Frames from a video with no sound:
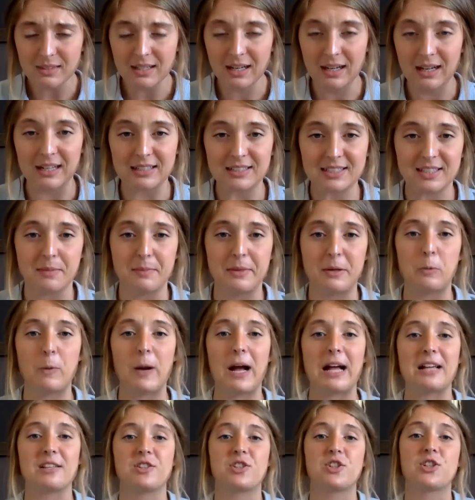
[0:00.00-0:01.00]
to the
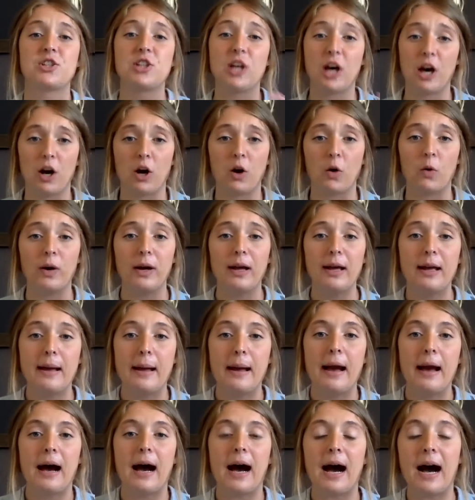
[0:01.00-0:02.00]
Midwest. So
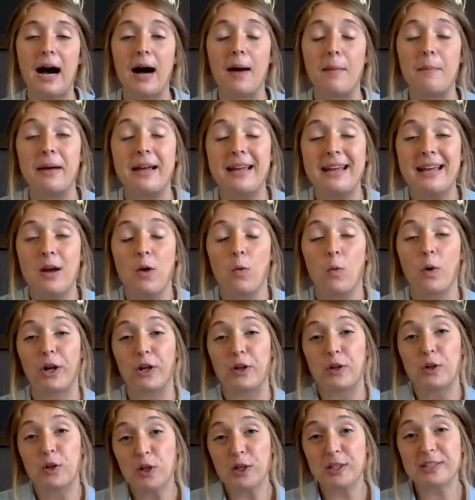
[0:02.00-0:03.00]
what
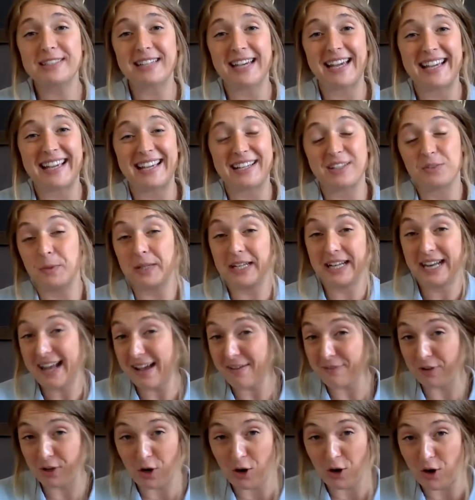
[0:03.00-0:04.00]
it looked like is we didn't
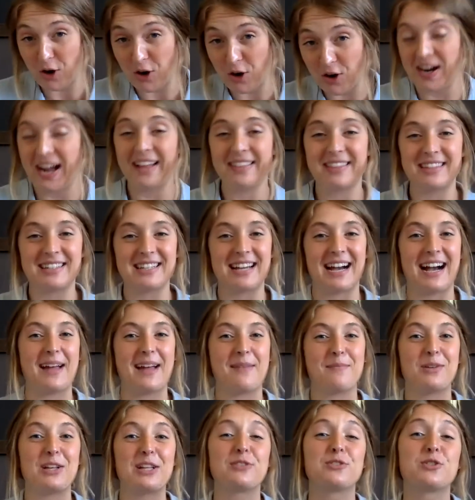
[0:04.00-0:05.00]
have a car at the
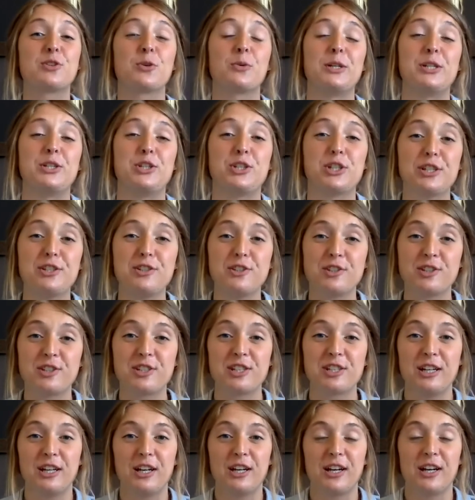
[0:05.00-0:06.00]
time. And so we just
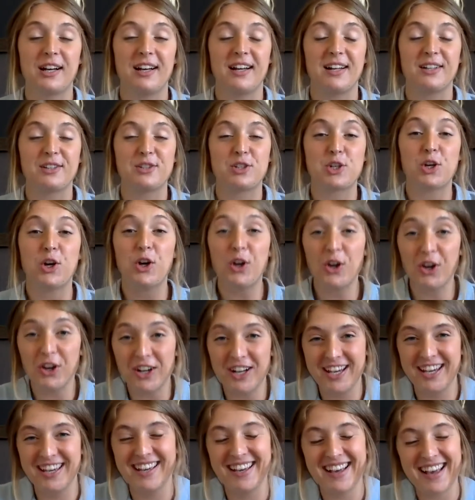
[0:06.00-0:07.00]
took
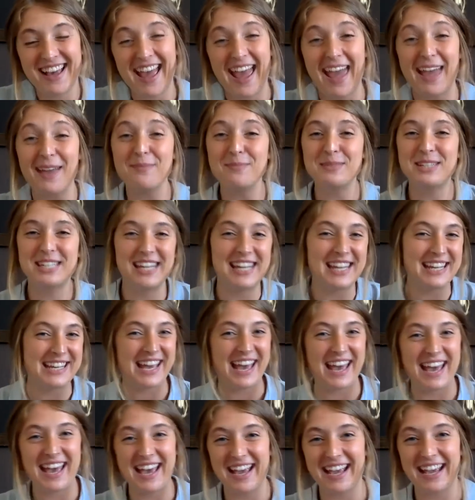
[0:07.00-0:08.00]

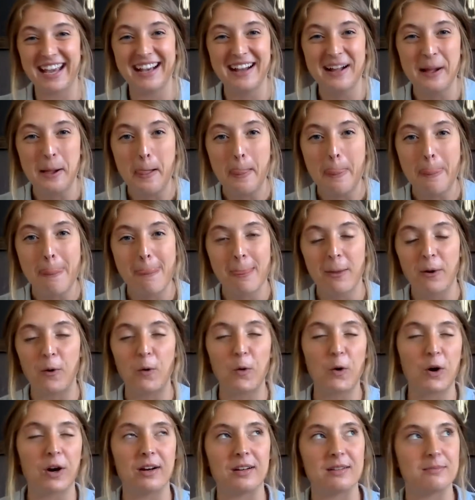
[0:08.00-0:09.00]
MTA,
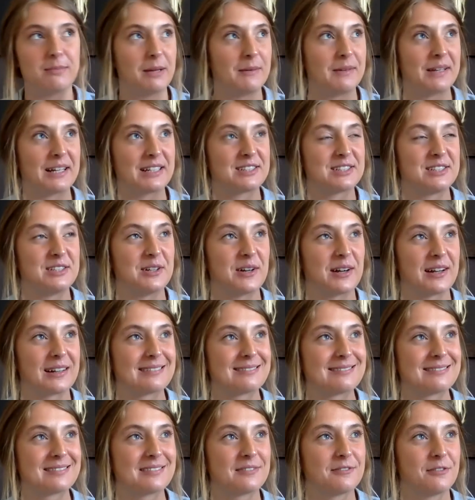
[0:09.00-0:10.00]
or maybe that's New York,
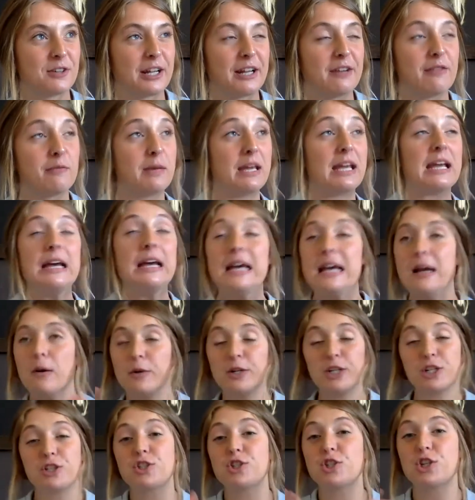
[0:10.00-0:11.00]
forgive me.
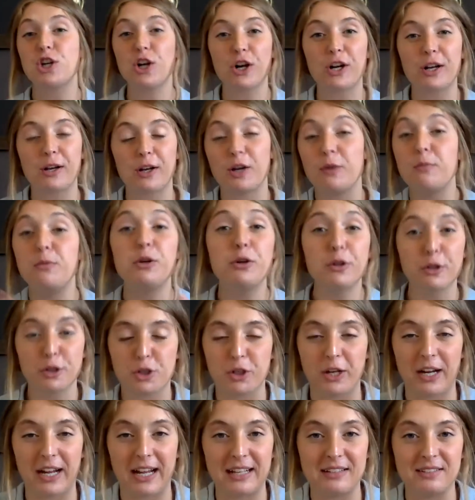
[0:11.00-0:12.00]
We just took commuter
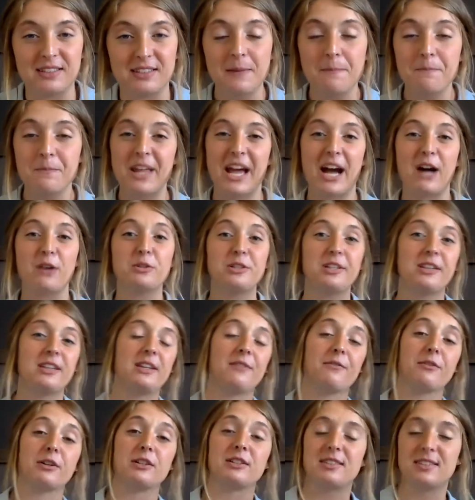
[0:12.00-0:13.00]
trains out to the
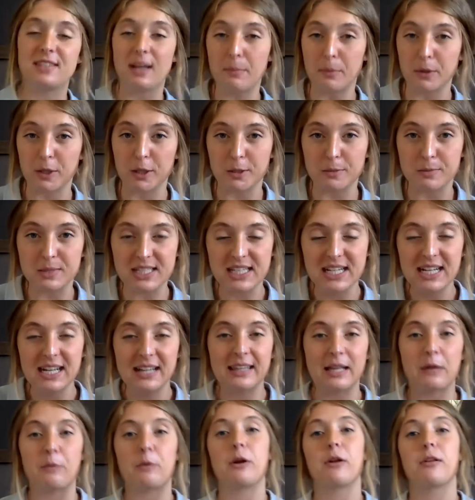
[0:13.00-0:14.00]
different suburbs
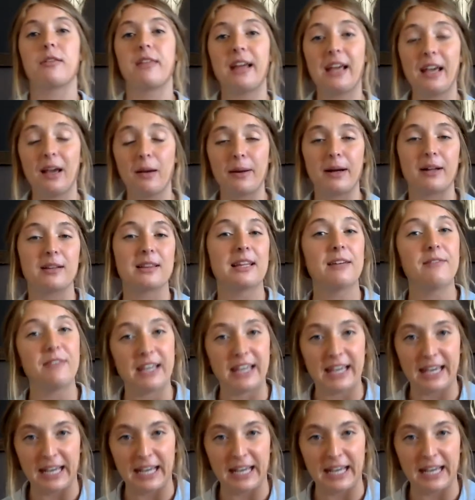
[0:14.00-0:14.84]
that we were thinking about living